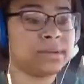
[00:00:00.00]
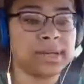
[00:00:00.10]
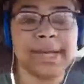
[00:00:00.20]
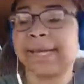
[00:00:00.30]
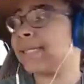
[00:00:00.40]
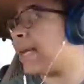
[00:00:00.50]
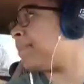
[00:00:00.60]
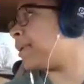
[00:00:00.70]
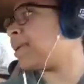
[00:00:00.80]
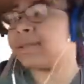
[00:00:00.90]
Now I gotta
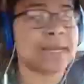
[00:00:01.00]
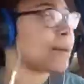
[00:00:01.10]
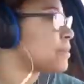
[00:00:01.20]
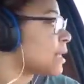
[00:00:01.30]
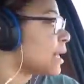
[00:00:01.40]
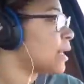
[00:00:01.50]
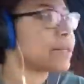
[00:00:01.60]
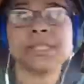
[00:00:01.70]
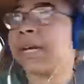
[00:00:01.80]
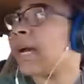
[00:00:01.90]
stop at this stop
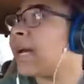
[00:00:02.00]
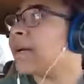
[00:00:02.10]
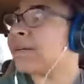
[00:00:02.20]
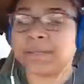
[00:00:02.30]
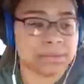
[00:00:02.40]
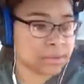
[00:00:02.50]
sign, child.